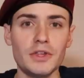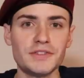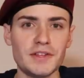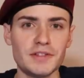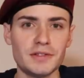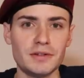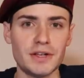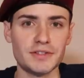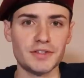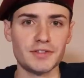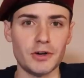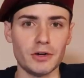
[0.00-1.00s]
This isn't
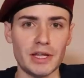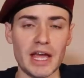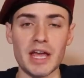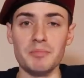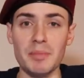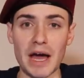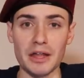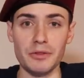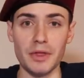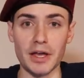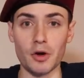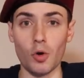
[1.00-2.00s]
necessarily a
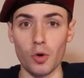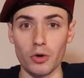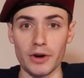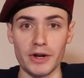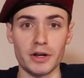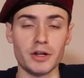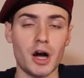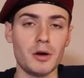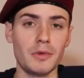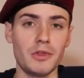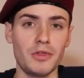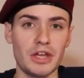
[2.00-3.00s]
bad thing or an
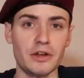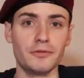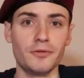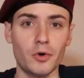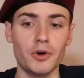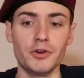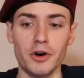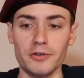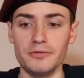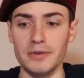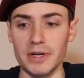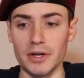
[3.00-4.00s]
uncommon thing for
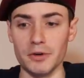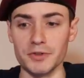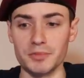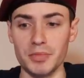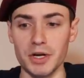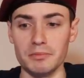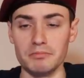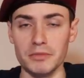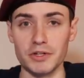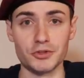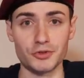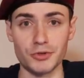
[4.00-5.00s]
Nerf videos, but
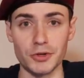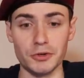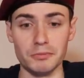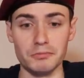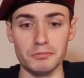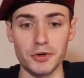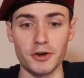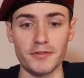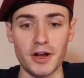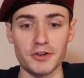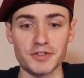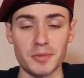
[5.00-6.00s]
it's true. Nerf
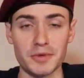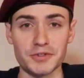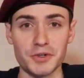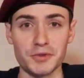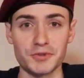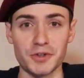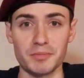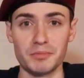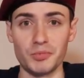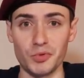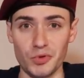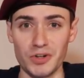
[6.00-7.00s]
House episodes are
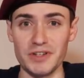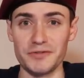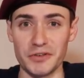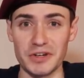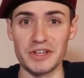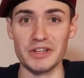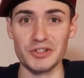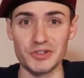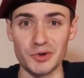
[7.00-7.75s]
pretty freaking